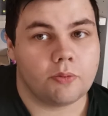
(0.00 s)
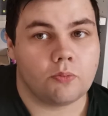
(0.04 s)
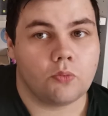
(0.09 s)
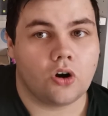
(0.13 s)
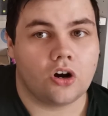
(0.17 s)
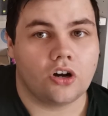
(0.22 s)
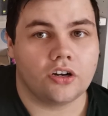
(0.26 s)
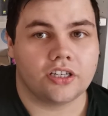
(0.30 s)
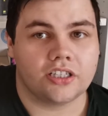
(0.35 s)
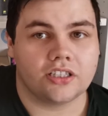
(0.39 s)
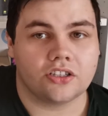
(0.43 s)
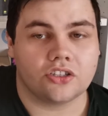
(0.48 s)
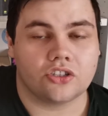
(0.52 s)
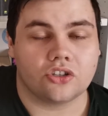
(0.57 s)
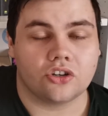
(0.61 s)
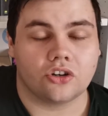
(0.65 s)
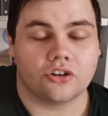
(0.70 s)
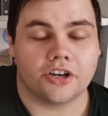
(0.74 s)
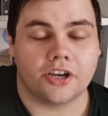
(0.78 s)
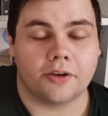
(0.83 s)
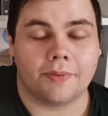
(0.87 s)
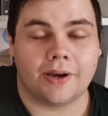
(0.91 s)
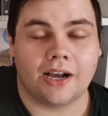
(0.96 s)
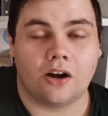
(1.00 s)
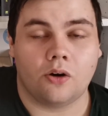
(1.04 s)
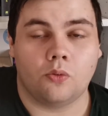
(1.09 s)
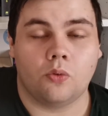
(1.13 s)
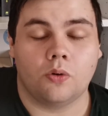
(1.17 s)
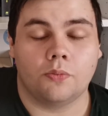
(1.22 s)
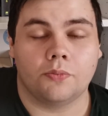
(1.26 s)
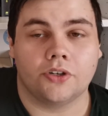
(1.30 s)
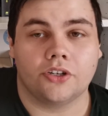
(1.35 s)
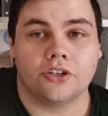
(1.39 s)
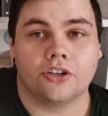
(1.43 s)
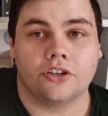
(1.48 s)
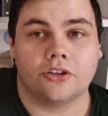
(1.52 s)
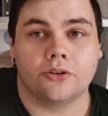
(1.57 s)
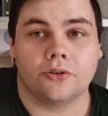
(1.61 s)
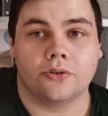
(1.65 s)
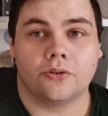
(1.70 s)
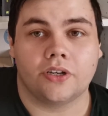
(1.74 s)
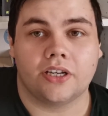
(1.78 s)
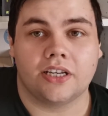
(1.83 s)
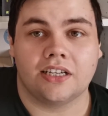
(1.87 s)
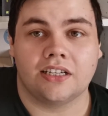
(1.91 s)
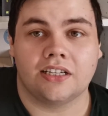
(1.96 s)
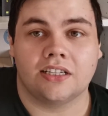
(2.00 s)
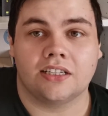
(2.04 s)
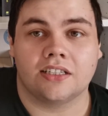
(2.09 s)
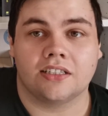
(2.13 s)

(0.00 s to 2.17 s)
You've Been Warned is a story about a woman who